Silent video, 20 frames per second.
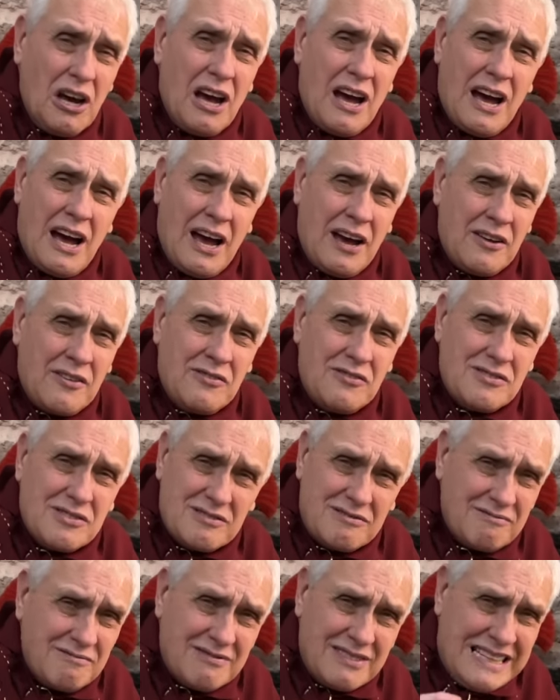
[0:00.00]
and
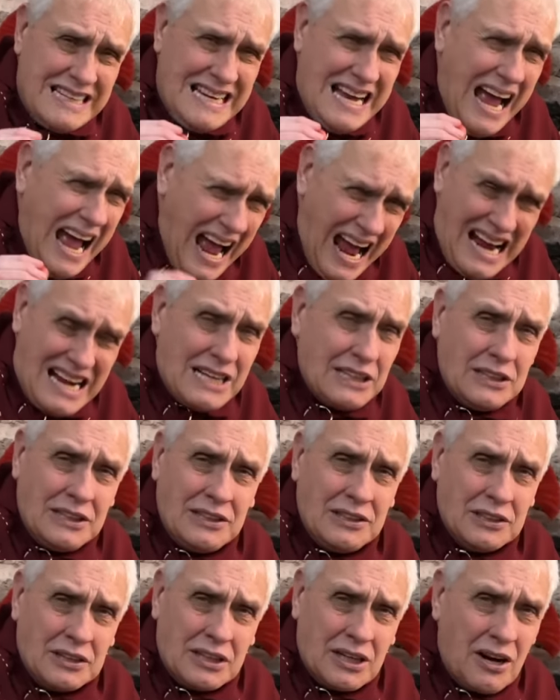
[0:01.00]
the agony
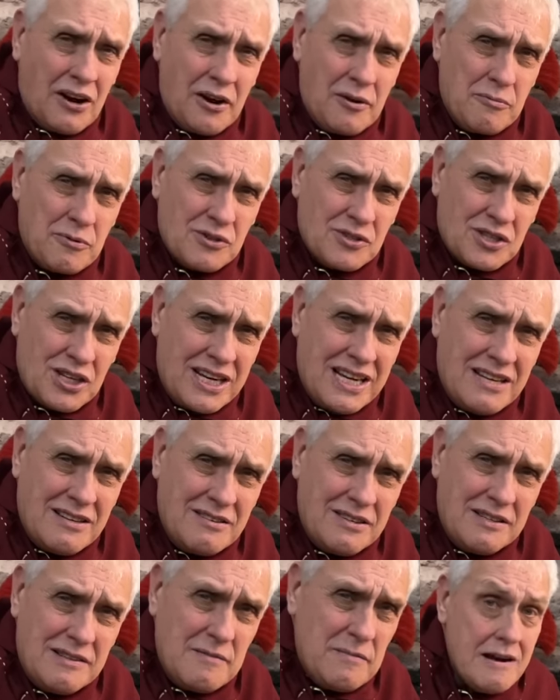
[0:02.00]
the guy was
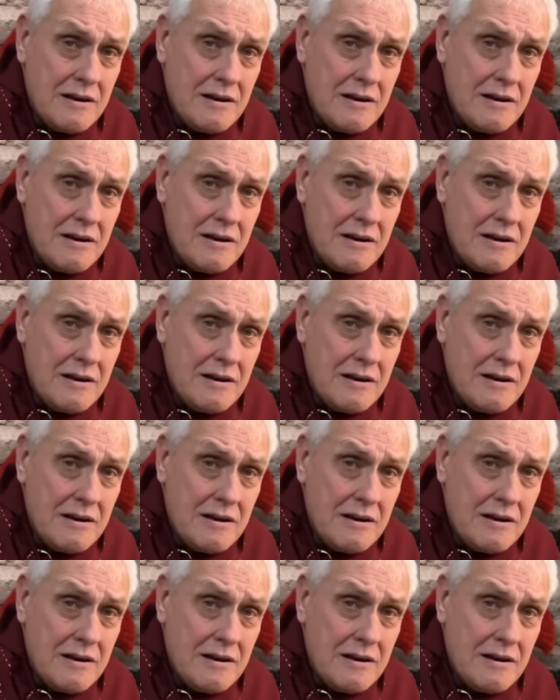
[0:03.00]
in.